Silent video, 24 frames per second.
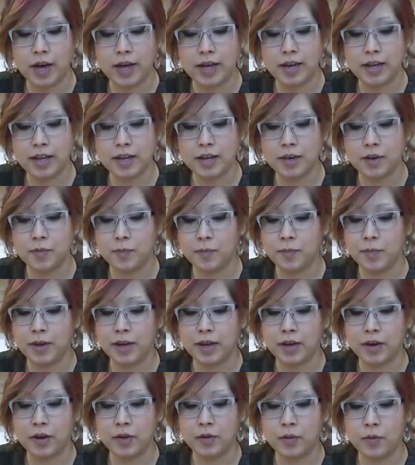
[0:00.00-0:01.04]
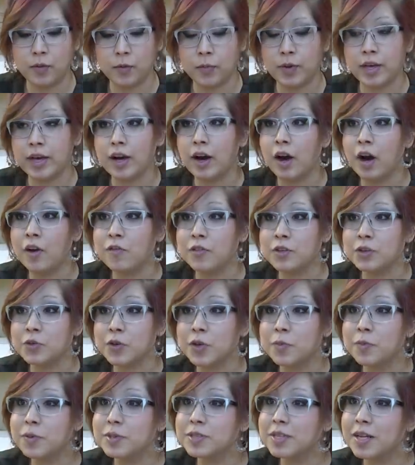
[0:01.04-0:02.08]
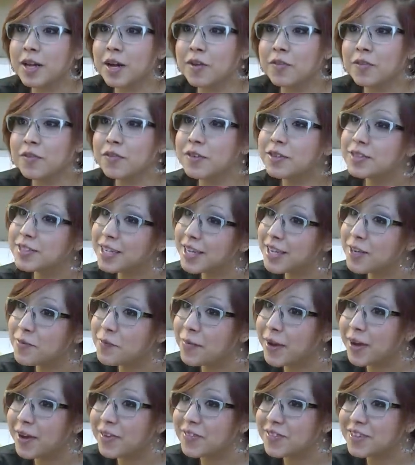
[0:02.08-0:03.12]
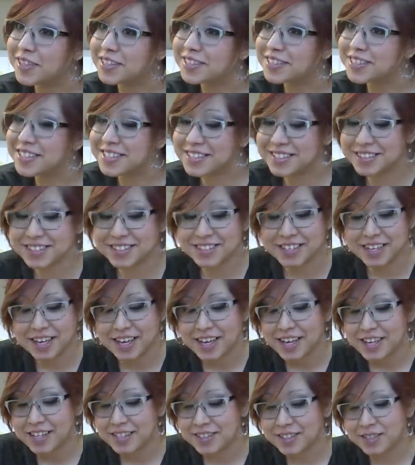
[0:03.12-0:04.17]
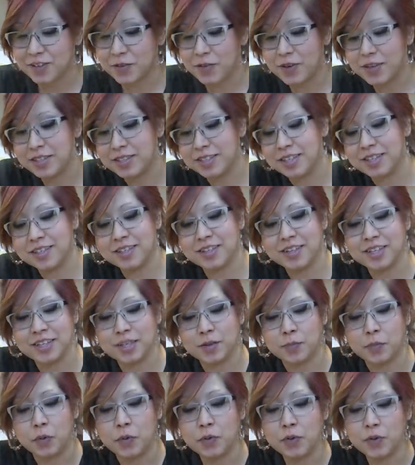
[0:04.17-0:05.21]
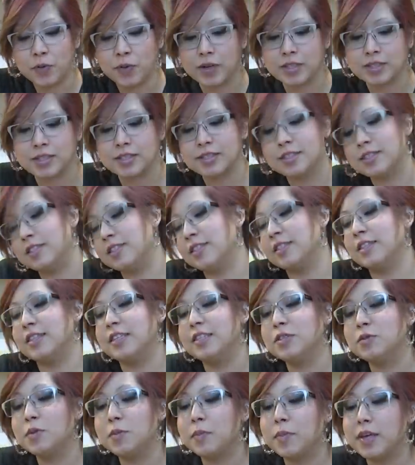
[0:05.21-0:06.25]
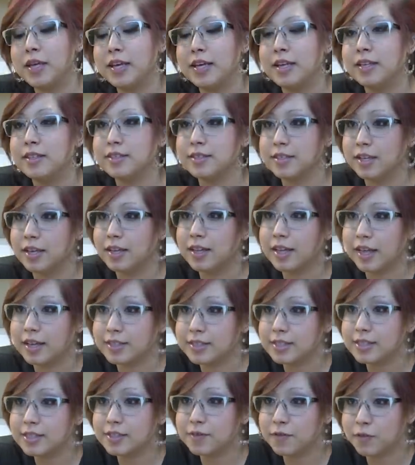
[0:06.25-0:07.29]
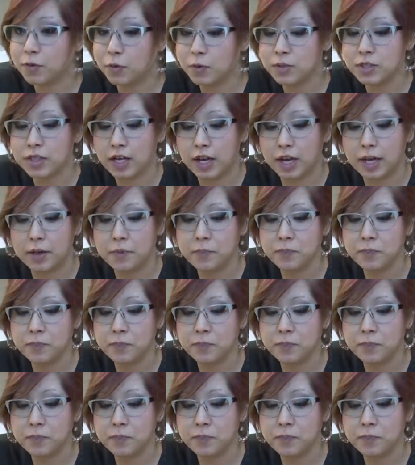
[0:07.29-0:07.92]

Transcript: You want to push this polarized lens over a tinted lens because the tinted lens doesn't have the UV protection like the polarized lens will give them. So